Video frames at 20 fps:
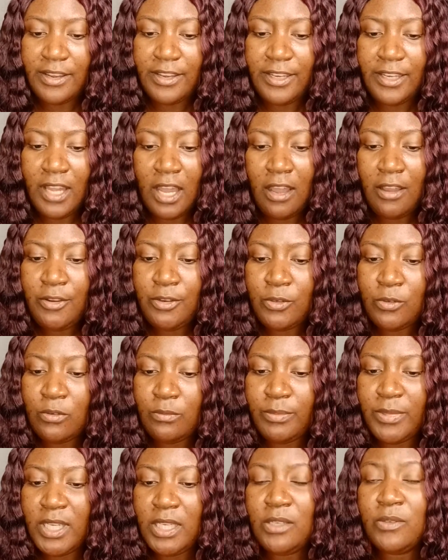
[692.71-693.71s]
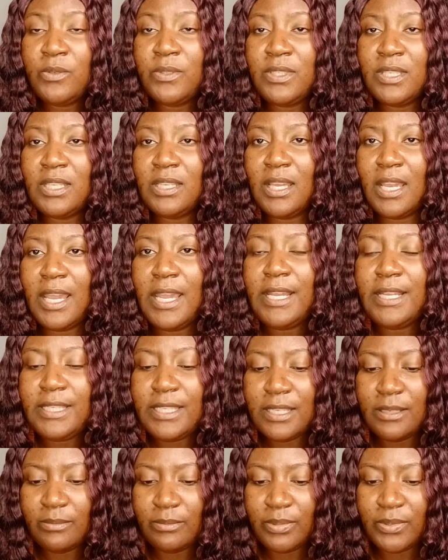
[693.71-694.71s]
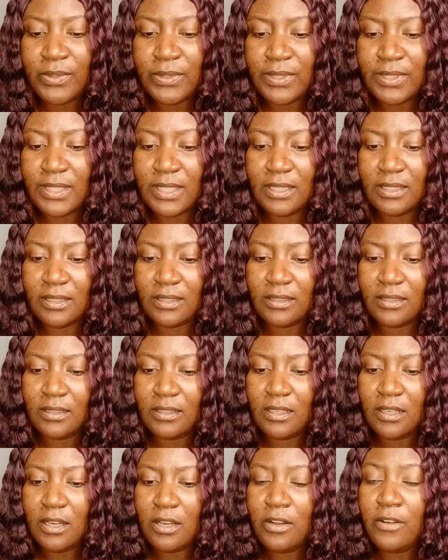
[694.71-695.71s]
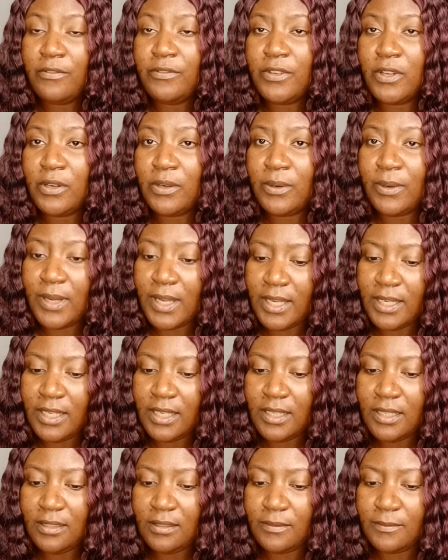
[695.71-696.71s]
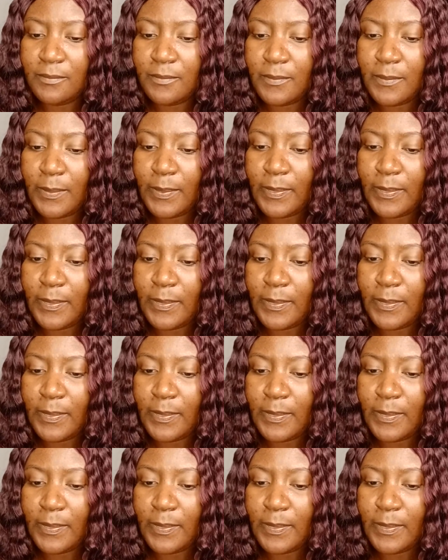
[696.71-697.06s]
Now you'll be using 18% of your credit.